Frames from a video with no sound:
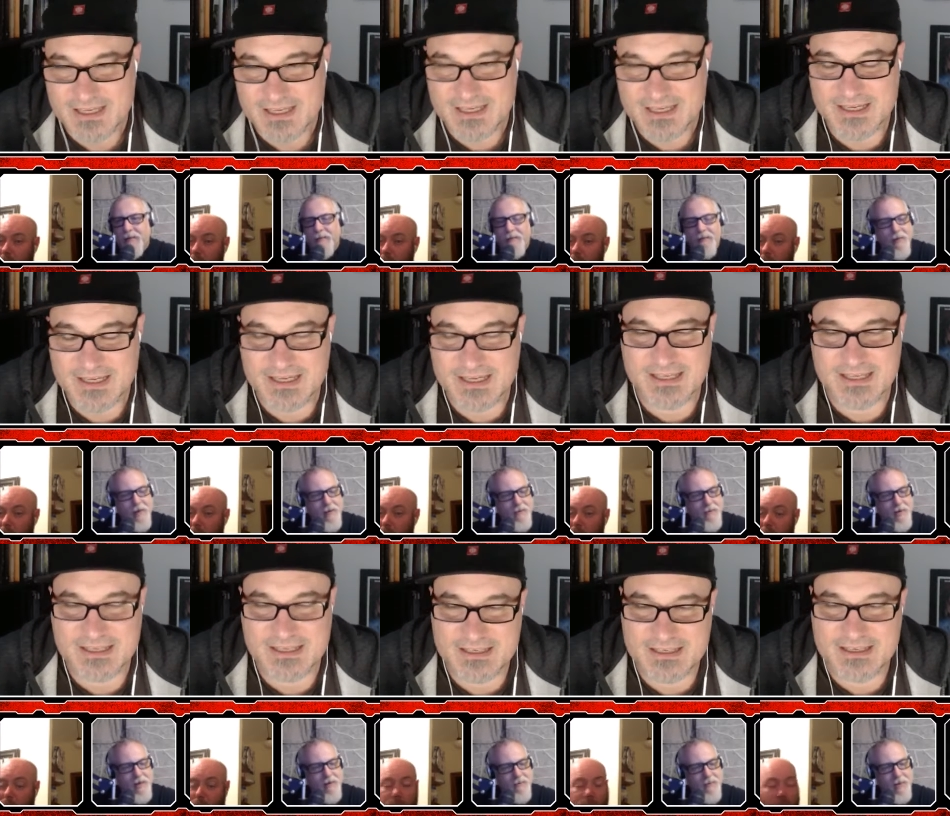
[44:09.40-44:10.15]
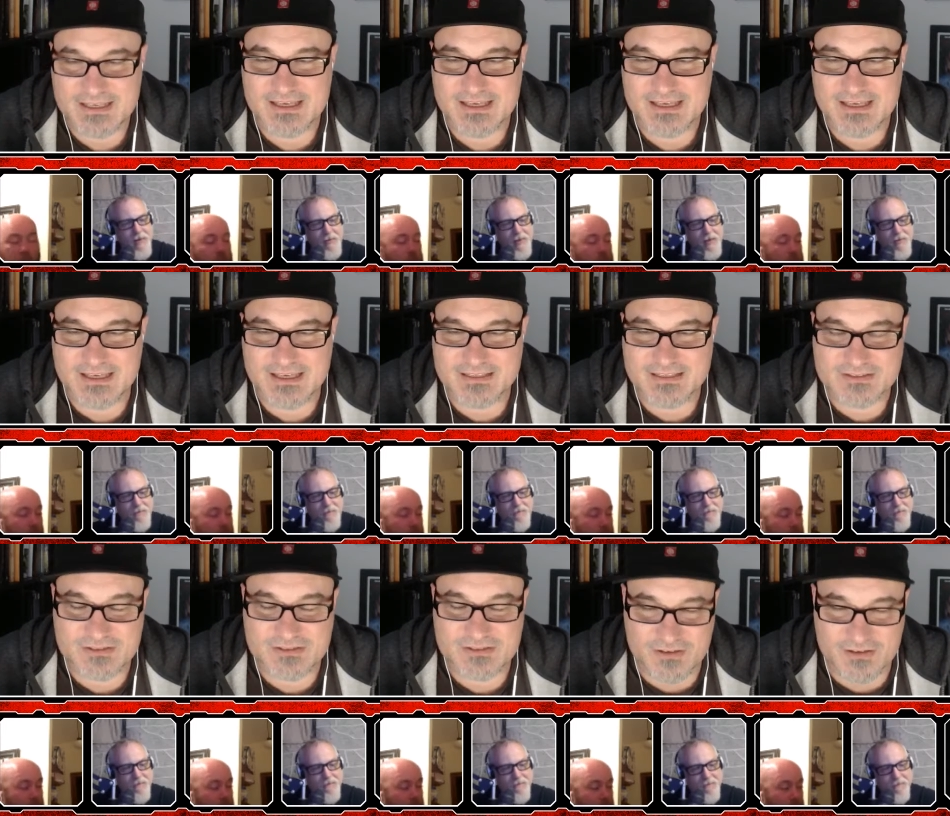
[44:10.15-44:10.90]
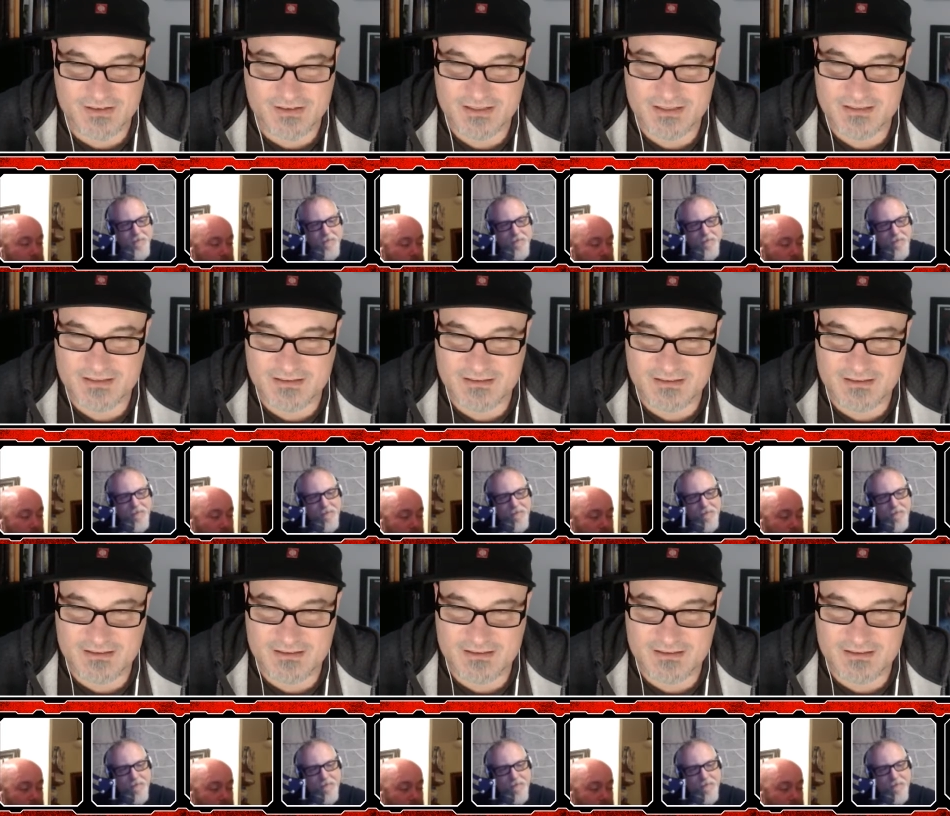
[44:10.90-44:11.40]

Speaker 1: Yep, and he started.